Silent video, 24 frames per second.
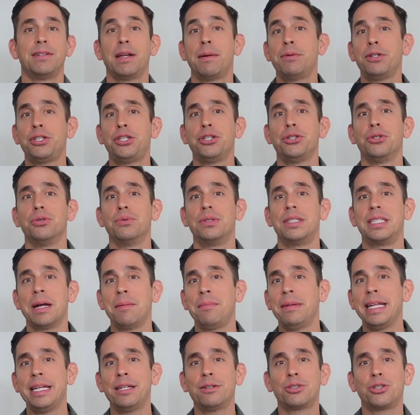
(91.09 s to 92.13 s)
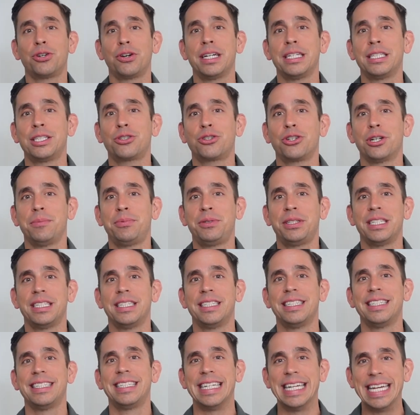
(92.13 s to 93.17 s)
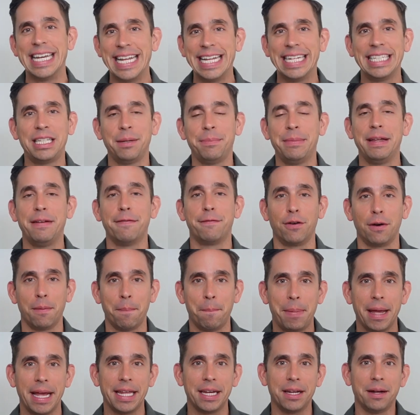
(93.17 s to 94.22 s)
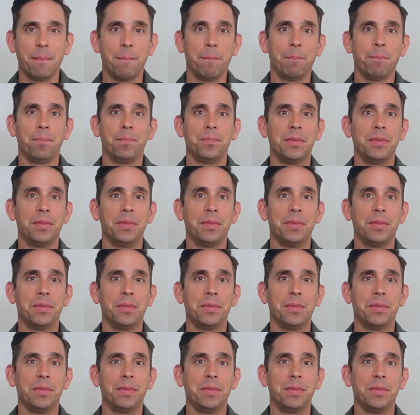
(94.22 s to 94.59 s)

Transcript: Number 2, some legal transcriptions need to be verbatim.